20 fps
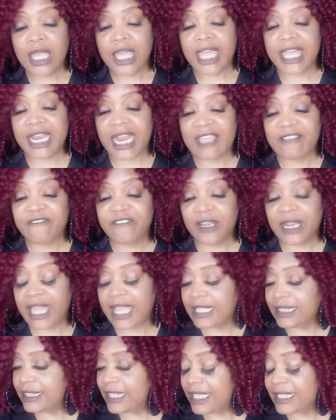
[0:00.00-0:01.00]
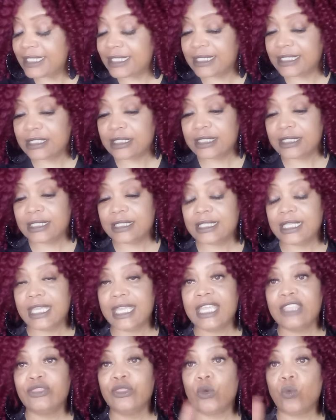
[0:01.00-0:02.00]
And I feel like that's
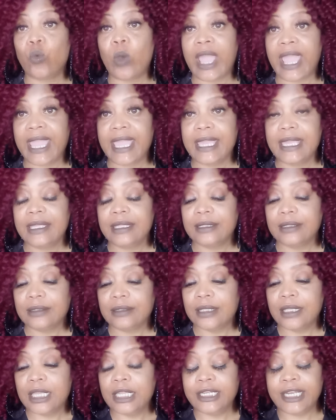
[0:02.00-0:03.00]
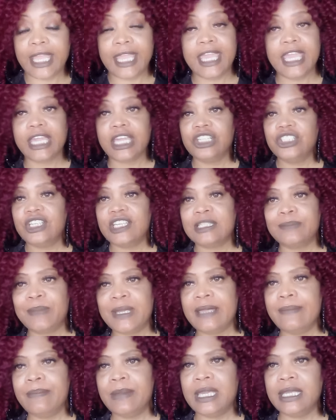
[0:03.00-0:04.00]
in the way. Now, it could just
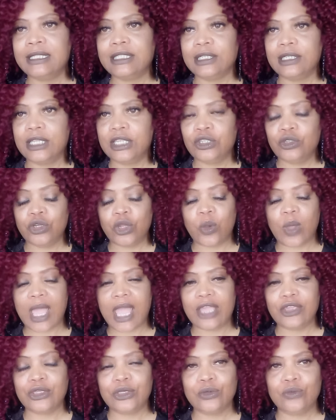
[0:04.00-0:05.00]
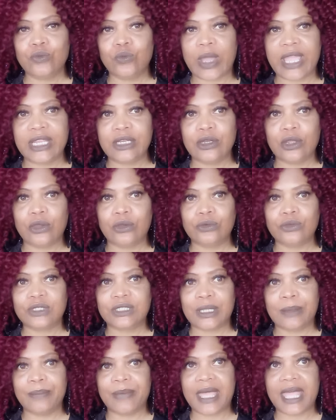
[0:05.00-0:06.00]
be mentally. You know how you waiting on
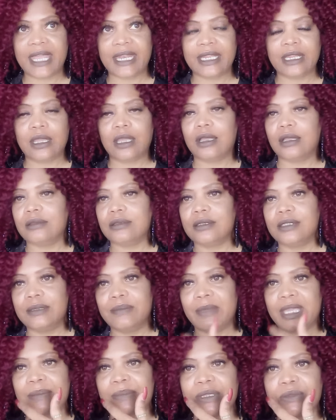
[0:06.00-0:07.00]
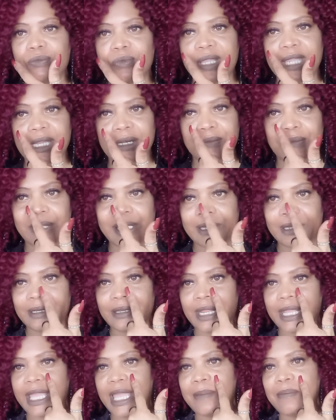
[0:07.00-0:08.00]
somebody. Oh, it may be red around
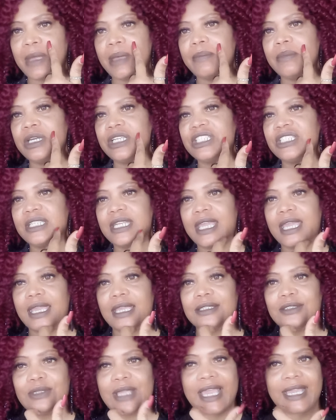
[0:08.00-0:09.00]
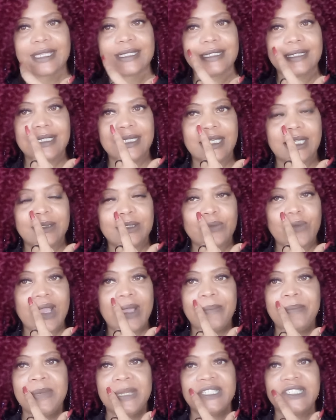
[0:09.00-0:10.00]
here. I got my mustache. I can see it. That's why
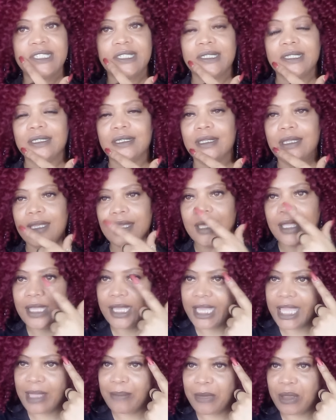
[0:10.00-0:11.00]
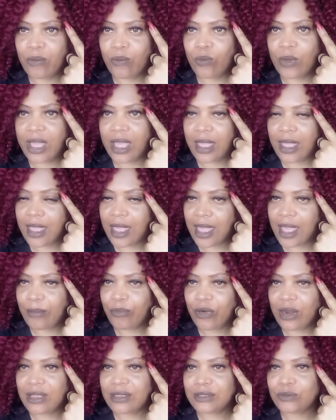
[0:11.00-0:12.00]
I'm mentioning it. I got my
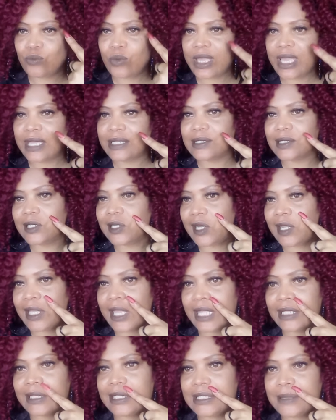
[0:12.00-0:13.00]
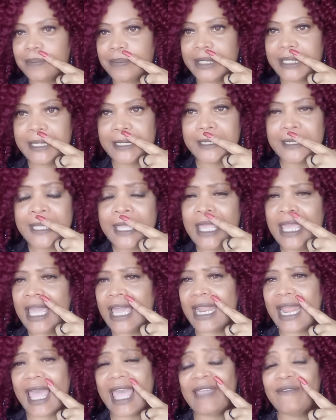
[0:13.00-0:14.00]
eyebrows waxed and I got this beard.
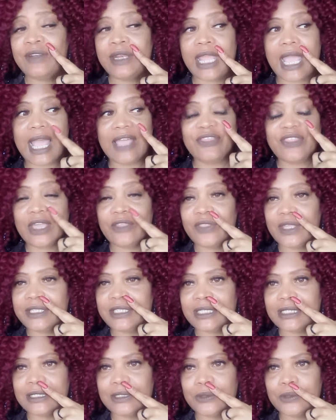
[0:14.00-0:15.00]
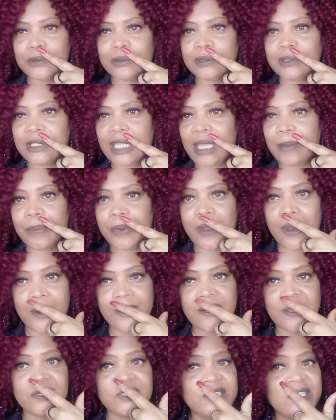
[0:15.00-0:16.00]
And I, I thought they just do that part.
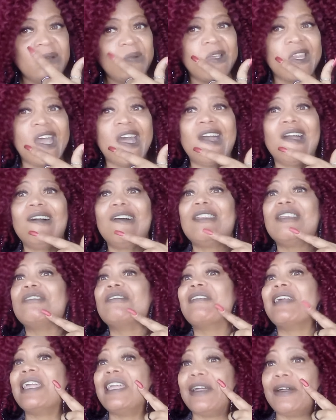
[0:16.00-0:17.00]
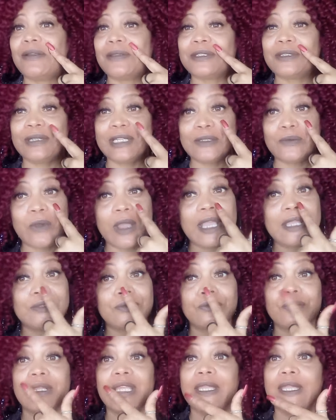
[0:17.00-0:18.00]
Now she went all around. So that's why it's
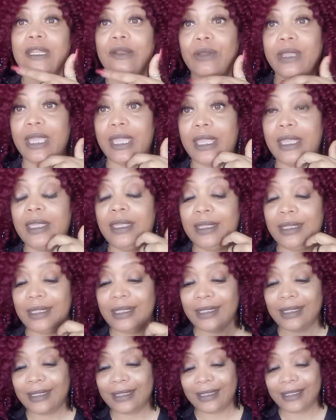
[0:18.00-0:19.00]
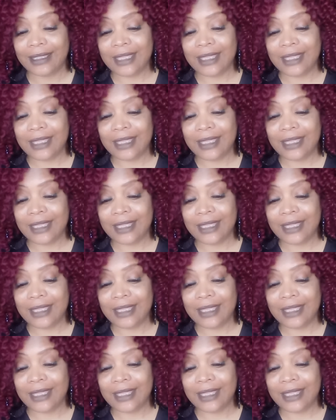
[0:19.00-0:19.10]
red, okay?